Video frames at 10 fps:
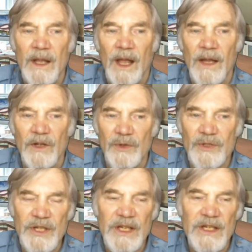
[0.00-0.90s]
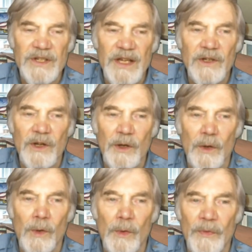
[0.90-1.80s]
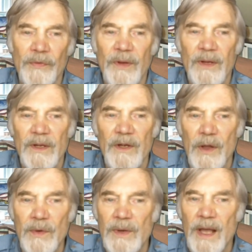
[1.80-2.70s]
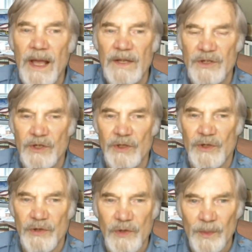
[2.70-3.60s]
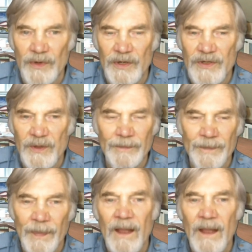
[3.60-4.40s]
and you see Santa Claus known as consumerism,